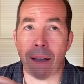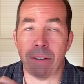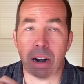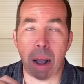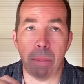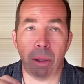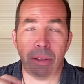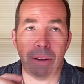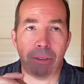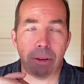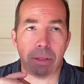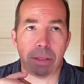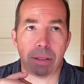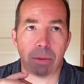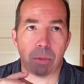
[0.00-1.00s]
have a couple of
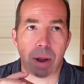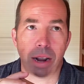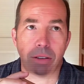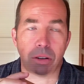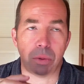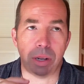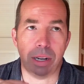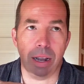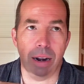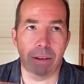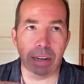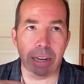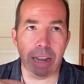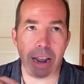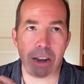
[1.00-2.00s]
different ways that we kind of
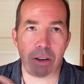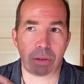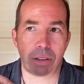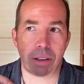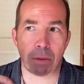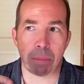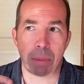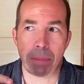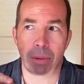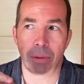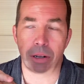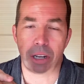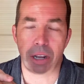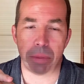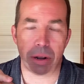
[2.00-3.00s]
engage with different people in
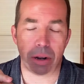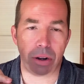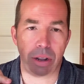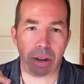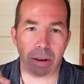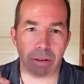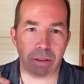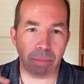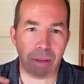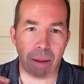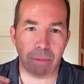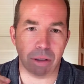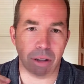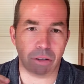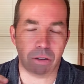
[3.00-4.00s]
the community, and
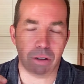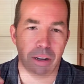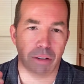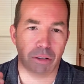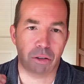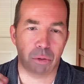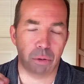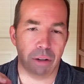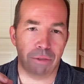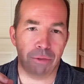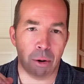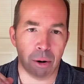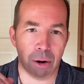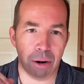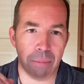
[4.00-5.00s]
sometimes it's it's through the
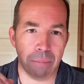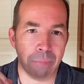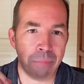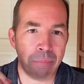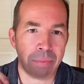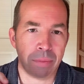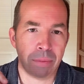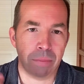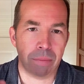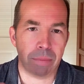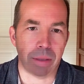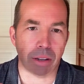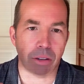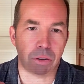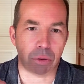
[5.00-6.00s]
forum,
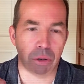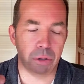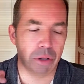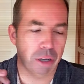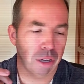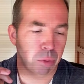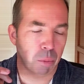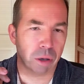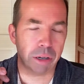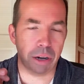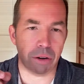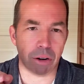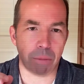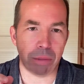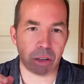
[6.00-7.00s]
it's through the
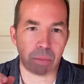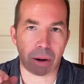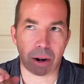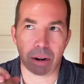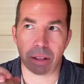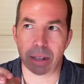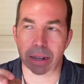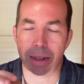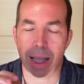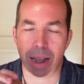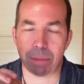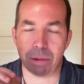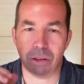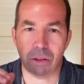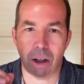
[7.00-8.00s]
working group that's part of the
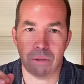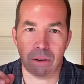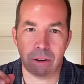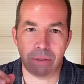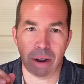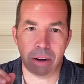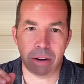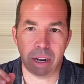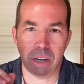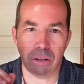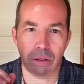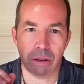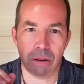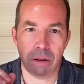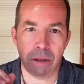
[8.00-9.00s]
Academy Software
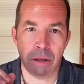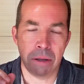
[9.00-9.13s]
Foundation.